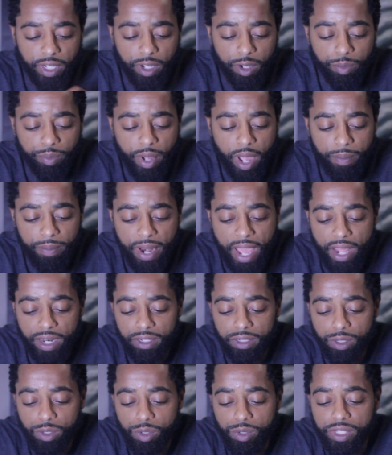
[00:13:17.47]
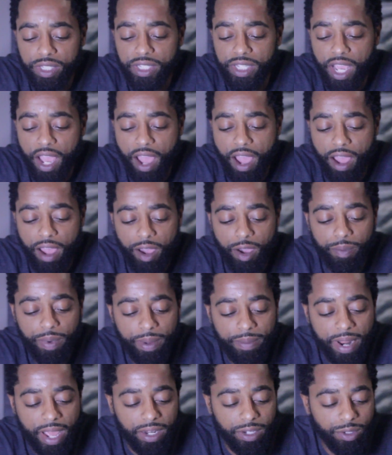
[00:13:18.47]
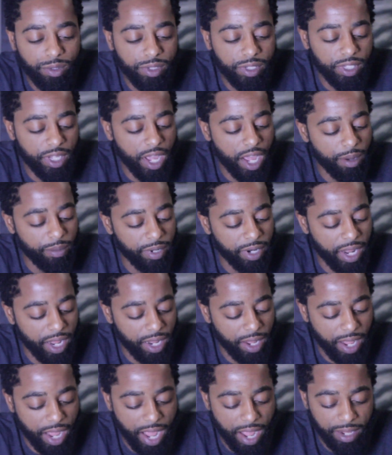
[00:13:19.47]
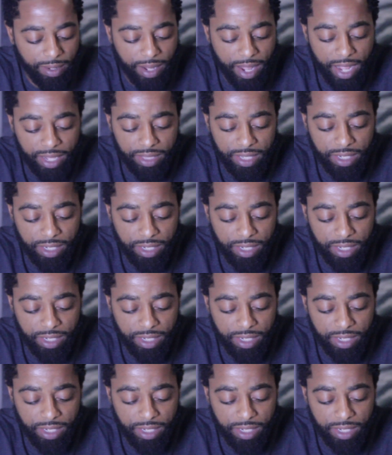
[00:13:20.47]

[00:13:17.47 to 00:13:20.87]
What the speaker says: Hope I'm not losing y'all. But I